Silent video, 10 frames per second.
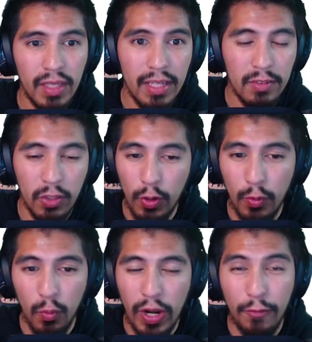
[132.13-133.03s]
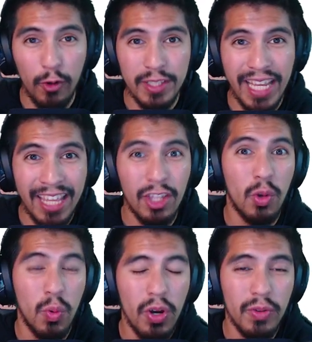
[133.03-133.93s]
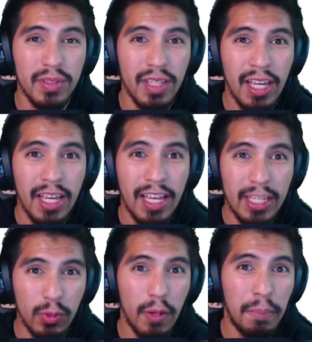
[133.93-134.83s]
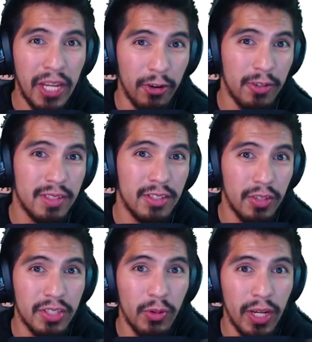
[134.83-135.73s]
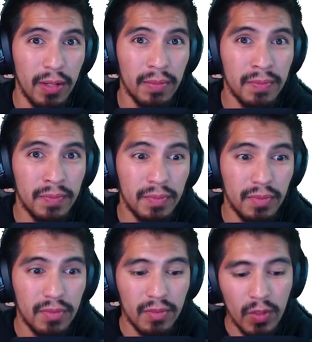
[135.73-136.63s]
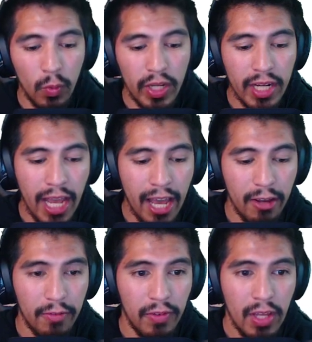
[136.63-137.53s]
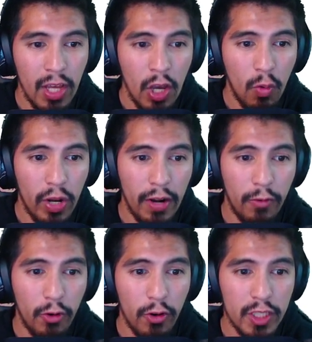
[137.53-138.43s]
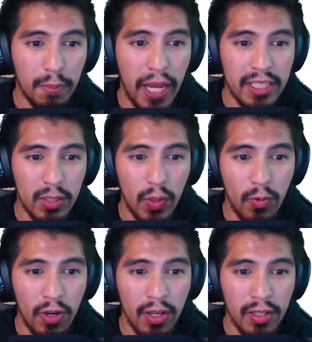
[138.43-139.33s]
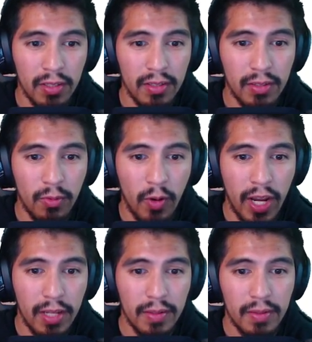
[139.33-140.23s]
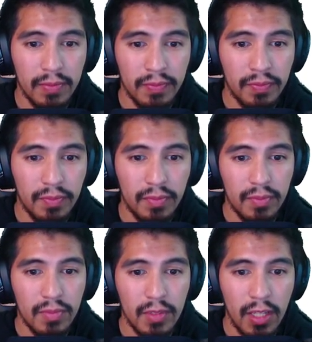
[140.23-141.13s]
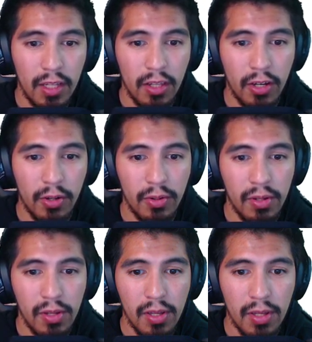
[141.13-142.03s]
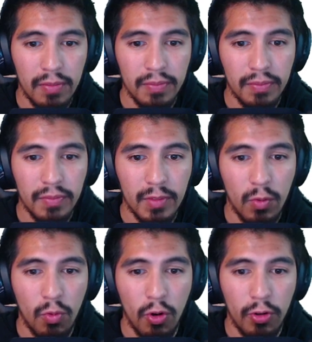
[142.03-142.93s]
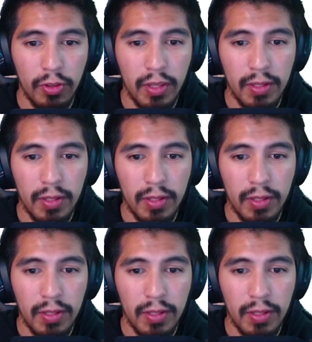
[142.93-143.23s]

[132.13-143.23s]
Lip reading: So whatever is in the quotes is what appears to the screen. We can have whatever spaces we want, right? Hello, world.